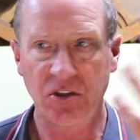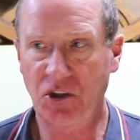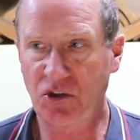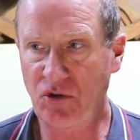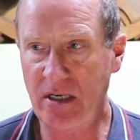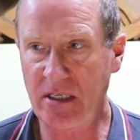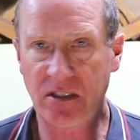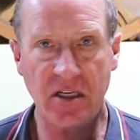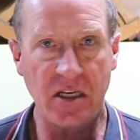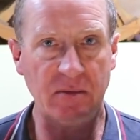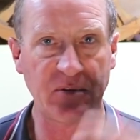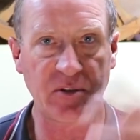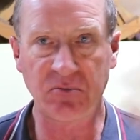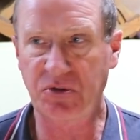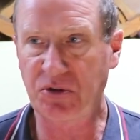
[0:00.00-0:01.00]
straight
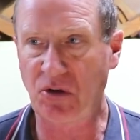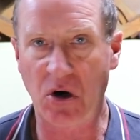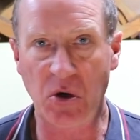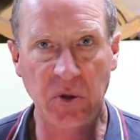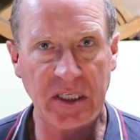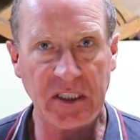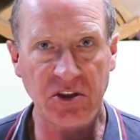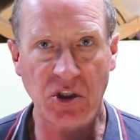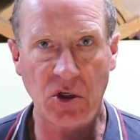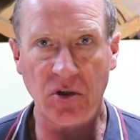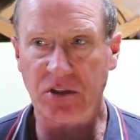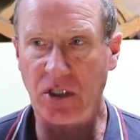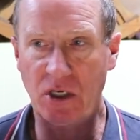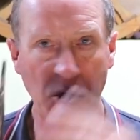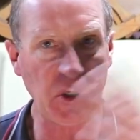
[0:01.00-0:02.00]
nibs, scrolling
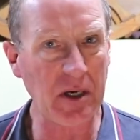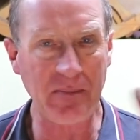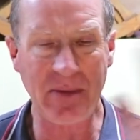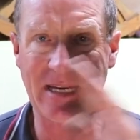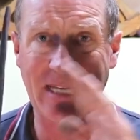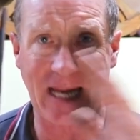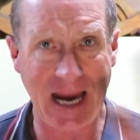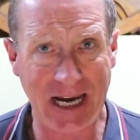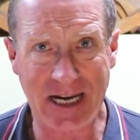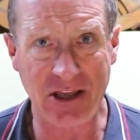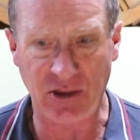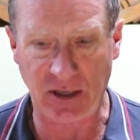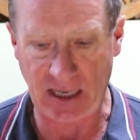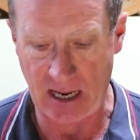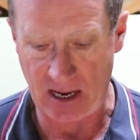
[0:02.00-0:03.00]
tongs, you could make
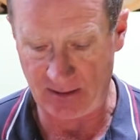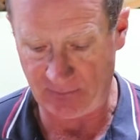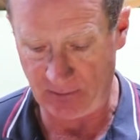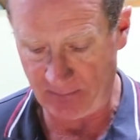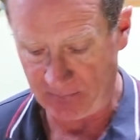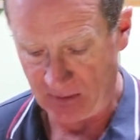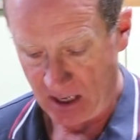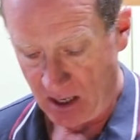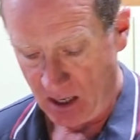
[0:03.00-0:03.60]
anything out of them.